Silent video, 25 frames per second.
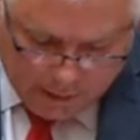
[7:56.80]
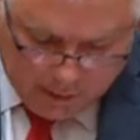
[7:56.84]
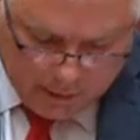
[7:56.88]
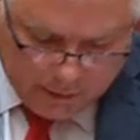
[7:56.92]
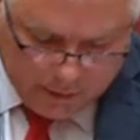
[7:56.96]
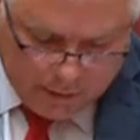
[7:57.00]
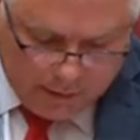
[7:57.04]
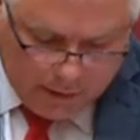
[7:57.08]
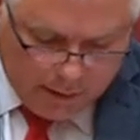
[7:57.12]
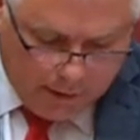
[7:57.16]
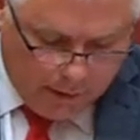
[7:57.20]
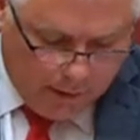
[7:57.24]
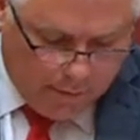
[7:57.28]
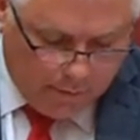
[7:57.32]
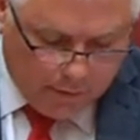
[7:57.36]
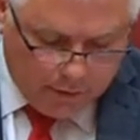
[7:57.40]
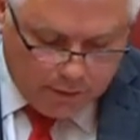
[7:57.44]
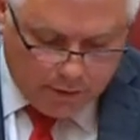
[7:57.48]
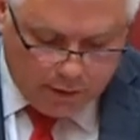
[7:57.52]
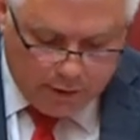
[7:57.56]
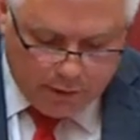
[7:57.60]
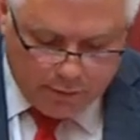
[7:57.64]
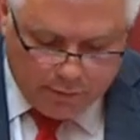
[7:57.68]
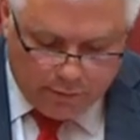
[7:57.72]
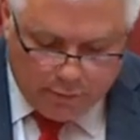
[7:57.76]
sent
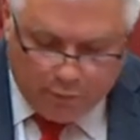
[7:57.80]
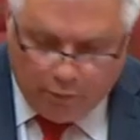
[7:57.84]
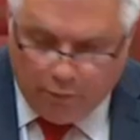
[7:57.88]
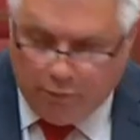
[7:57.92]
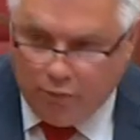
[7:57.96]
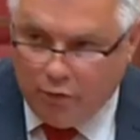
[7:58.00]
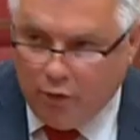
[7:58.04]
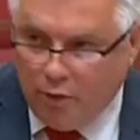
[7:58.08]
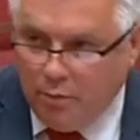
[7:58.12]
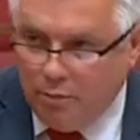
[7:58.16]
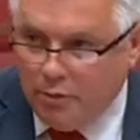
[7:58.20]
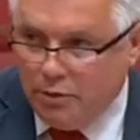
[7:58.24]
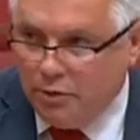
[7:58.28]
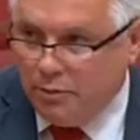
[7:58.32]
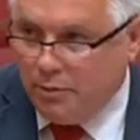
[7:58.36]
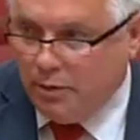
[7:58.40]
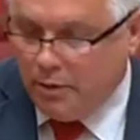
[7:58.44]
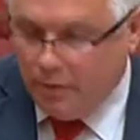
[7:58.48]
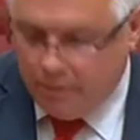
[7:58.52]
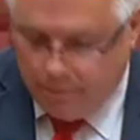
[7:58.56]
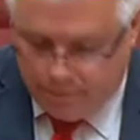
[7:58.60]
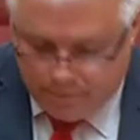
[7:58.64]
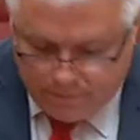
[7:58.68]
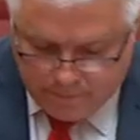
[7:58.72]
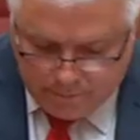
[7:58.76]
overseas for refurbishment.
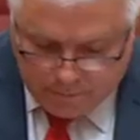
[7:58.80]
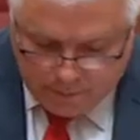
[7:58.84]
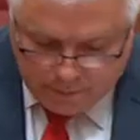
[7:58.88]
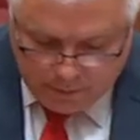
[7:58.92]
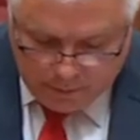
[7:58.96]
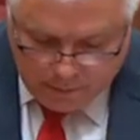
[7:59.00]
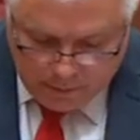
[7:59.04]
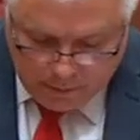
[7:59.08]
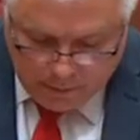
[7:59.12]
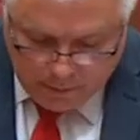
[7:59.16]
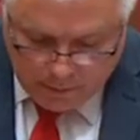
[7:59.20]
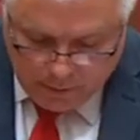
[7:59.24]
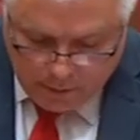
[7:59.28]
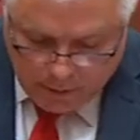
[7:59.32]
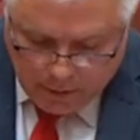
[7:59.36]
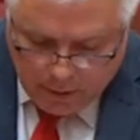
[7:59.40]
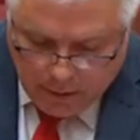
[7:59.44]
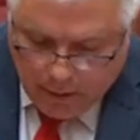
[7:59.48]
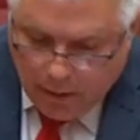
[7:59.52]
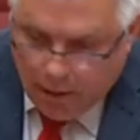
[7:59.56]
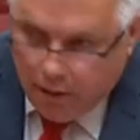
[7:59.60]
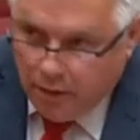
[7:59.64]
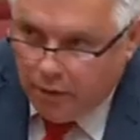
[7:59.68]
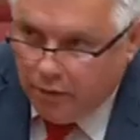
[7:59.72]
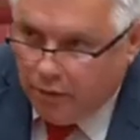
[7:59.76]

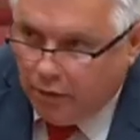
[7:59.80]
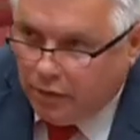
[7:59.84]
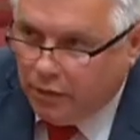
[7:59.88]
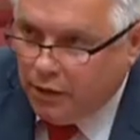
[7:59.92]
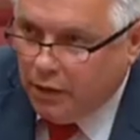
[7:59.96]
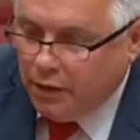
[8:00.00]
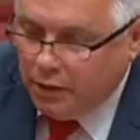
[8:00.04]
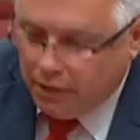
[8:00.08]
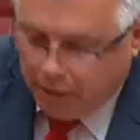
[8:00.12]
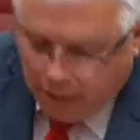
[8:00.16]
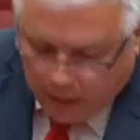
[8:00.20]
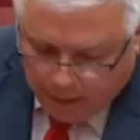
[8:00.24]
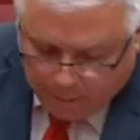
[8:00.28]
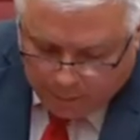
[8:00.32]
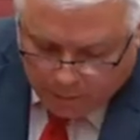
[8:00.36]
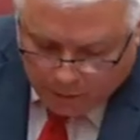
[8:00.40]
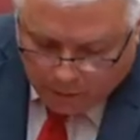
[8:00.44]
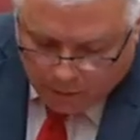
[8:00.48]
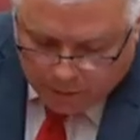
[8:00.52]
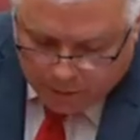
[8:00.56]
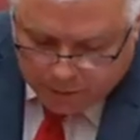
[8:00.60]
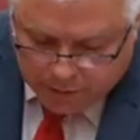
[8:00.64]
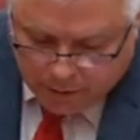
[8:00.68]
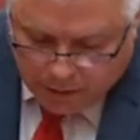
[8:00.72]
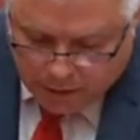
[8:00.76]
The thin
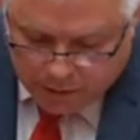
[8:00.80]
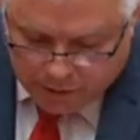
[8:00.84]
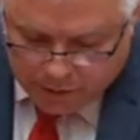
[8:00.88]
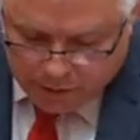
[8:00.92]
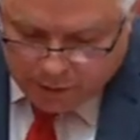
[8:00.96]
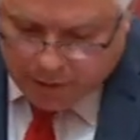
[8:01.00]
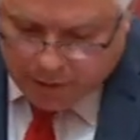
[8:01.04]
capitalisation